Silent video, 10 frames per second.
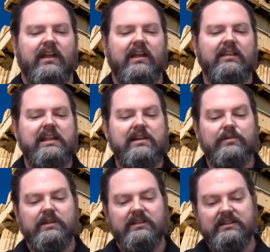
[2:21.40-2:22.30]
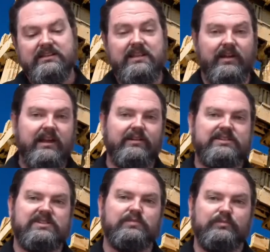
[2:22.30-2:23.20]
Uh, now, this you know,
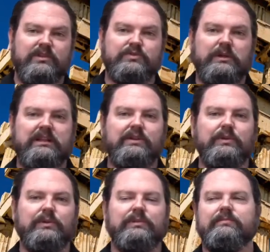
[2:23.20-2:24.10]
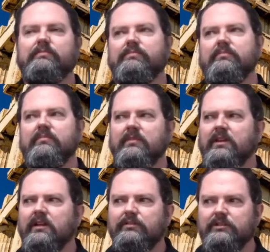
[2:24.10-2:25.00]
Eros is, is really cool
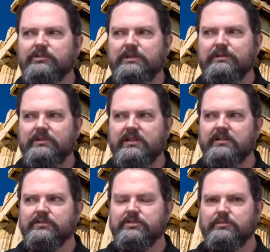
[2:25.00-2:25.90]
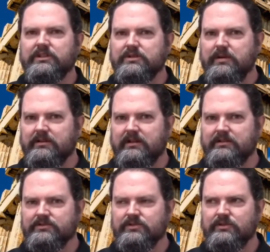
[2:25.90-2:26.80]
Unfortunately, we don't hear too much about
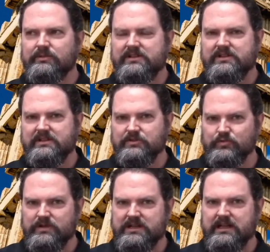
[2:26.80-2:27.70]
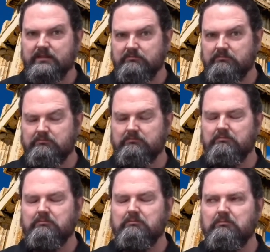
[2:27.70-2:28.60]
Eros through the rest of this reading.
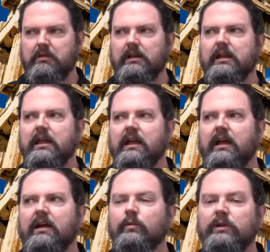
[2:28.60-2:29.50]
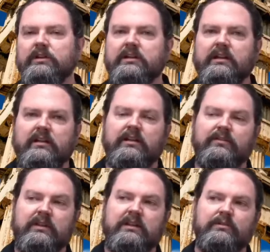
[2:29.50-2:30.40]
I wonder
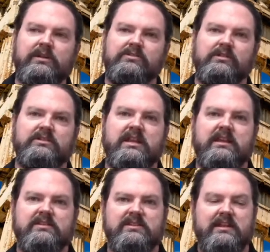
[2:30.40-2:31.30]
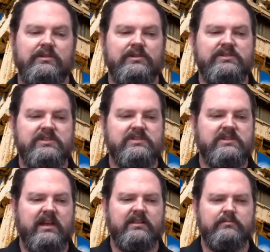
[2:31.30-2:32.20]
if in the original text Eros
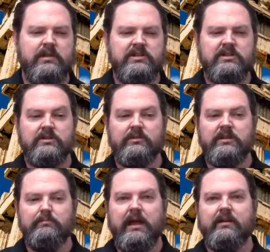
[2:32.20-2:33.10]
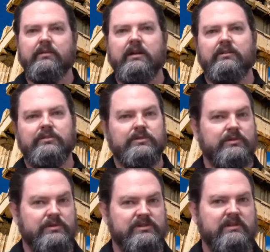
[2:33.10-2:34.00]
is either mentioned or in the background or,
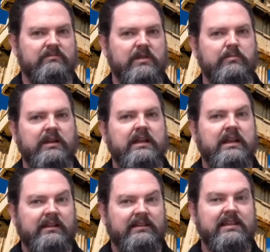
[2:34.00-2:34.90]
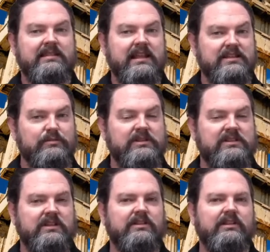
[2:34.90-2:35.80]
or something, but that, that to me
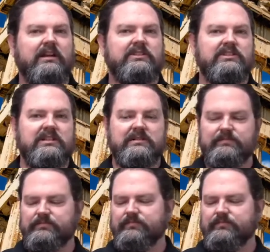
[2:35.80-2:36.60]
is a curiosity.